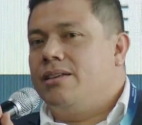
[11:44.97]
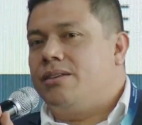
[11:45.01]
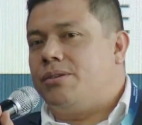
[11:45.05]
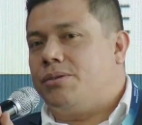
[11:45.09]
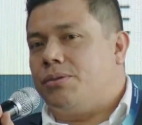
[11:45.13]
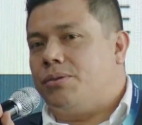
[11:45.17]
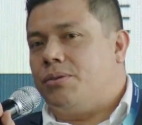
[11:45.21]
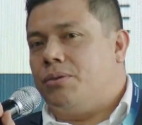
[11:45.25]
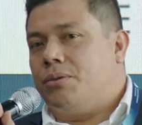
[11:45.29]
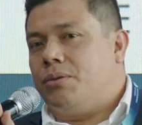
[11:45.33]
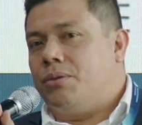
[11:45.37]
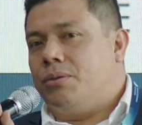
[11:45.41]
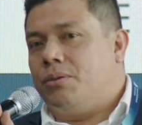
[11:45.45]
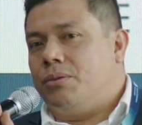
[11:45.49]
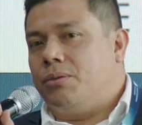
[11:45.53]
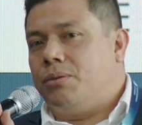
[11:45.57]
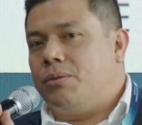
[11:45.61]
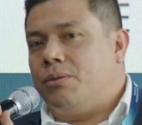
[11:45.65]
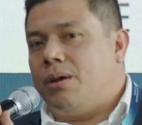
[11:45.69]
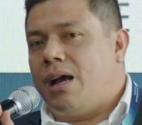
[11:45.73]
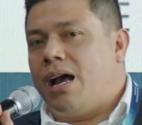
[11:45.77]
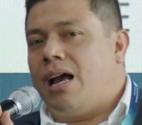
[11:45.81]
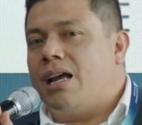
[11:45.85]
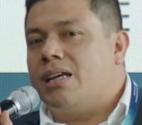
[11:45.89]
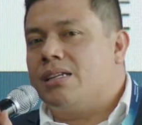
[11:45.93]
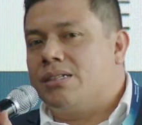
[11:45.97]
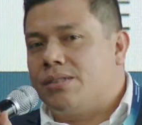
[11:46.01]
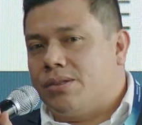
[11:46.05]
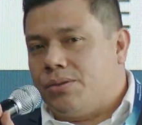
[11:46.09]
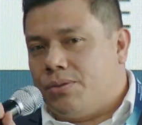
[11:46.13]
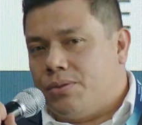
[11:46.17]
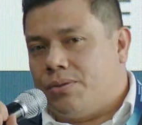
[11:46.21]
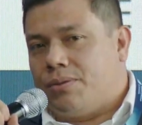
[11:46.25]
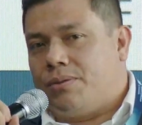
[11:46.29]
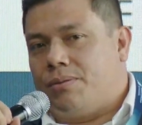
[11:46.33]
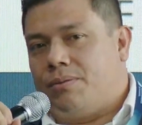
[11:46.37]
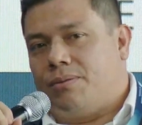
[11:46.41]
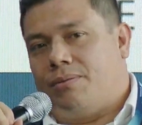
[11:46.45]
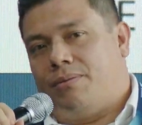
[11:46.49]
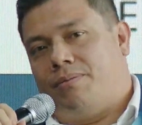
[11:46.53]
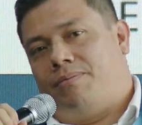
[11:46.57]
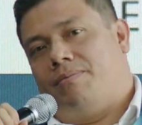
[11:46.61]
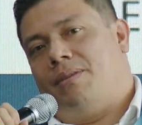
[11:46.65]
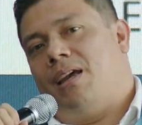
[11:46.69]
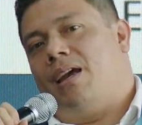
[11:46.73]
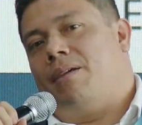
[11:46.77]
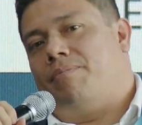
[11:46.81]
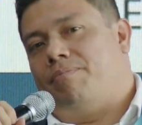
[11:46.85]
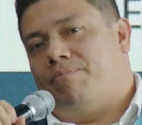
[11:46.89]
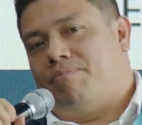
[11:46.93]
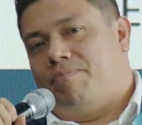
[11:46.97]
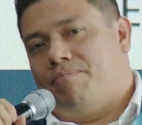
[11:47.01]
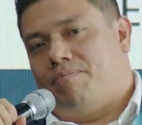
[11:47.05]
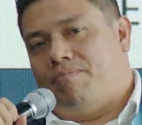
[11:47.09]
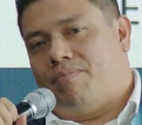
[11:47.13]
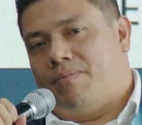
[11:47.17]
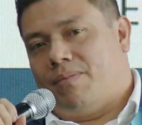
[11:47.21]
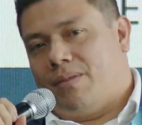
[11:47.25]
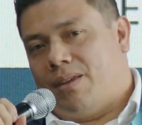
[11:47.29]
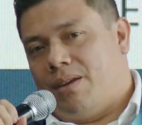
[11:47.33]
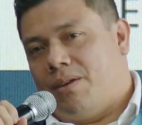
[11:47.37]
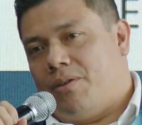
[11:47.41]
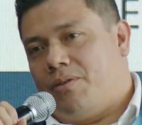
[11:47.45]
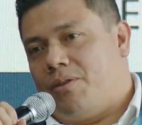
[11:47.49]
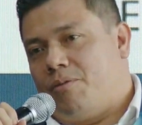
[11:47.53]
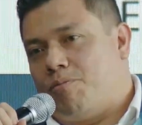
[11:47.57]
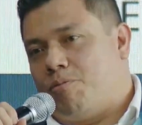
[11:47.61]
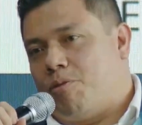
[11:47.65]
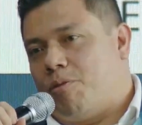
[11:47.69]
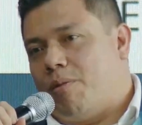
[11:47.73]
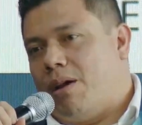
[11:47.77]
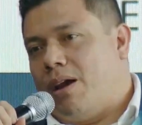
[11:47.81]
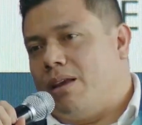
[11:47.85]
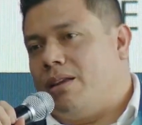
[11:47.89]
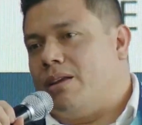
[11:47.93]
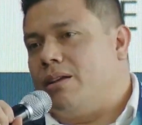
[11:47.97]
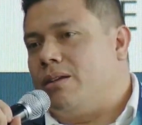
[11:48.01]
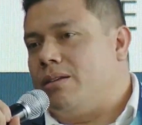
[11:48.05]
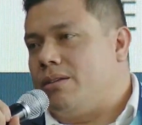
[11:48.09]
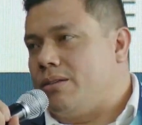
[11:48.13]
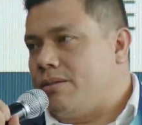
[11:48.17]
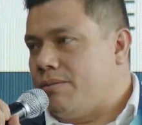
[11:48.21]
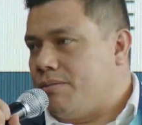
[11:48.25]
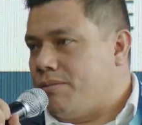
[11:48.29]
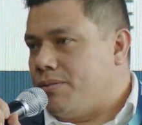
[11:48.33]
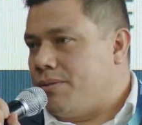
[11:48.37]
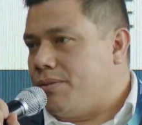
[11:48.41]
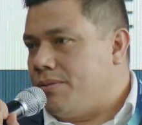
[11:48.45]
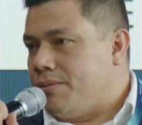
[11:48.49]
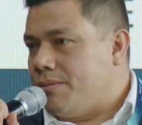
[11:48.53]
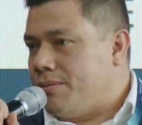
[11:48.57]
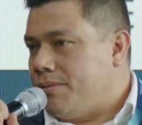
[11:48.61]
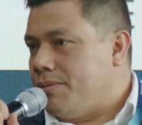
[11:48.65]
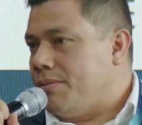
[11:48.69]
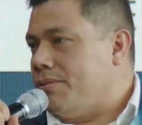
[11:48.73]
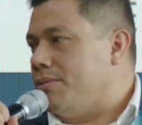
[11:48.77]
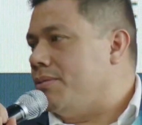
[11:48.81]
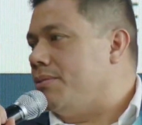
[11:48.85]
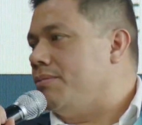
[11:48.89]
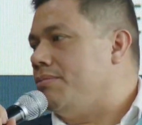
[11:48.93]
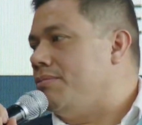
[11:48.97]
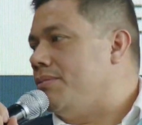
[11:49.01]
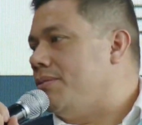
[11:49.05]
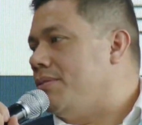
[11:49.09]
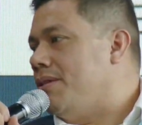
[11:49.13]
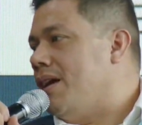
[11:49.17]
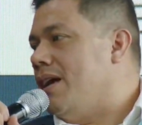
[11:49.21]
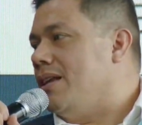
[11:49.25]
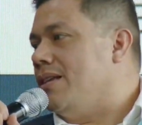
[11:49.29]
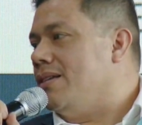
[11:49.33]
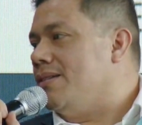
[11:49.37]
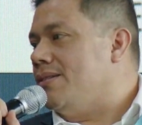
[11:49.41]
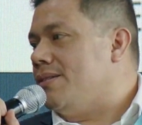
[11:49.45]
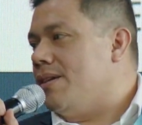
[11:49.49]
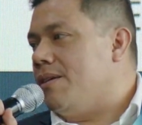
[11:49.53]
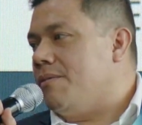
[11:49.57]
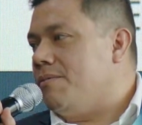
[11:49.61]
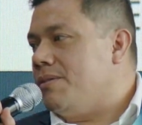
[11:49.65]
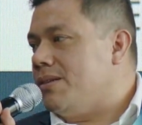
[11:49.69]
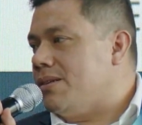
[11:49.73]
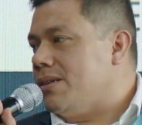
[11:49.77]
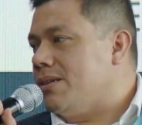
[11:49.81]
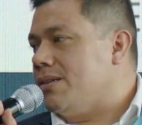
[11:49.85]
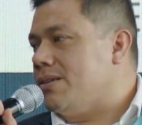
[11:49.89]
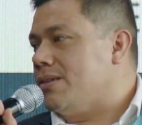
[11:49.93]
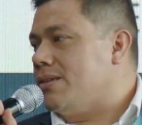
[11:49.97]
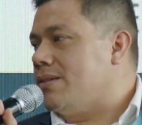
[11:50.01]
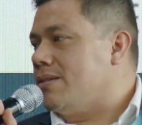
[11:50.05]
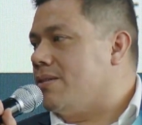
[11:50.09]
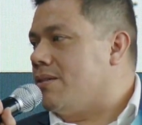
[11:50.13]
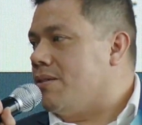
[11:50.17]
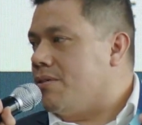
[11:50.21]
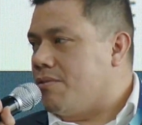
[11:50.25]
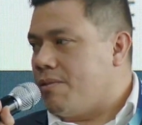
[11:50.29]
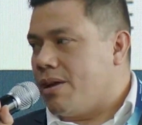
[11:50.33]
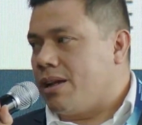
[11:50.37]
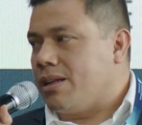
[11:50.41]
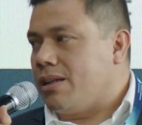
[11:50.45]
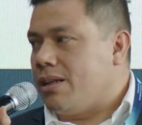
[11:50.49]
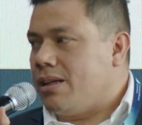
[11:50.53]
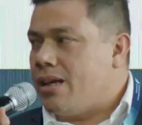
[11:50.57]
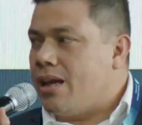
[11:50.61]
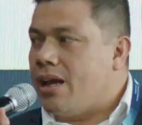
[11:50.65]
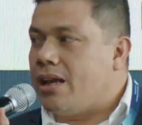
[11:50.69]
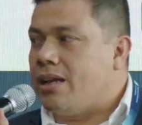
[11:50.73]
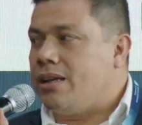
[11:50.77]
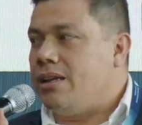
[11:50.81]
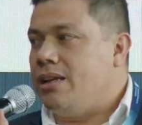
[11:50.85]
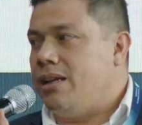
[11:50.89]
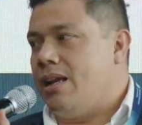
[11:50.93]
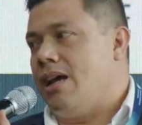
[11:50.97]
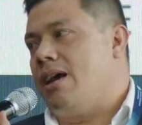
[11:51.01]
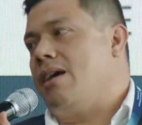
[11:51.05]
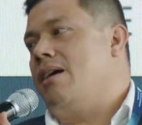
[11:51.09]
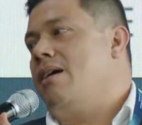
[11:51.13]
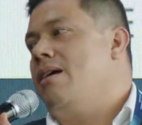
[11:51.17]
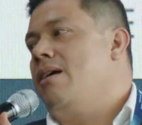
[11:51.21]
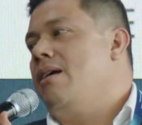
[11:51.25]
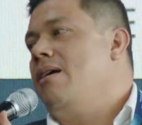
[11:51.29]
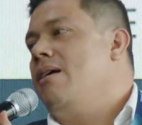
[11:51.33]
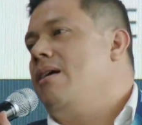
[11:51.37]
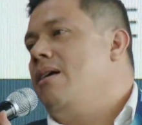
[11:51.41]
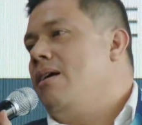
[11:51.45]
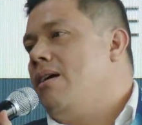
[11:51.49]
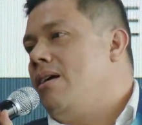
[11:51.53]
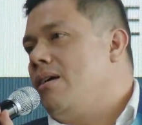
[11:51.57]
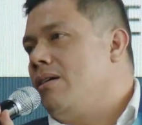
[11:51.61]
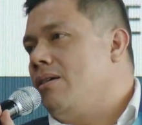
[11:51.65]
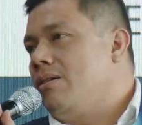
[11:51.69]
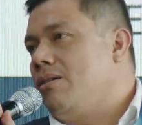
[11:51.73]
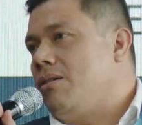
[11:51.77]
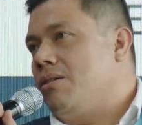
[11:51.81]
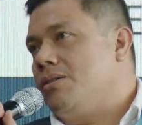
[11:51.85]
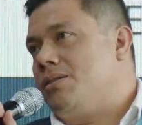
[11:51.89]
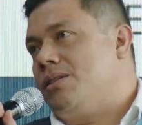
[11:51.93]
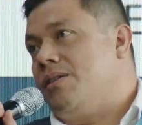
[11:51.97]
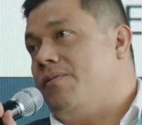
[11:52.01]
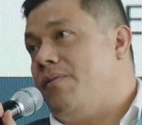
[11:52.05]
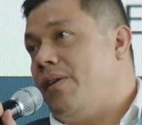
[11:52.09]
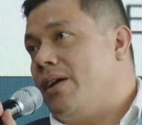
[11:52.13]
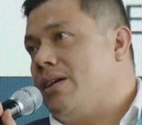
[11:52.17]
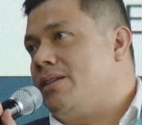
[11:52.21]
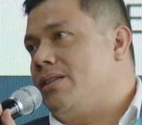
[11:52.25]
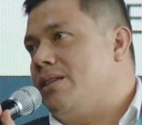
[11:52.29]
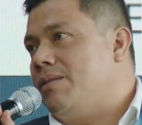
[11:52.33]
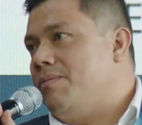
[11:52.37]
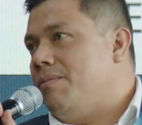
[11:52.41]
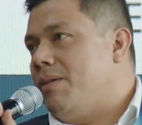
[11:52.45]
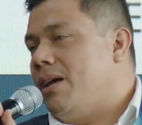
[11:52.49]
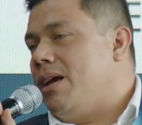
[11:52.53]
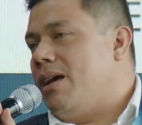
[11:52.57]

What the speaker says: to ask the other provider to get the services correctly and in a cost-effective.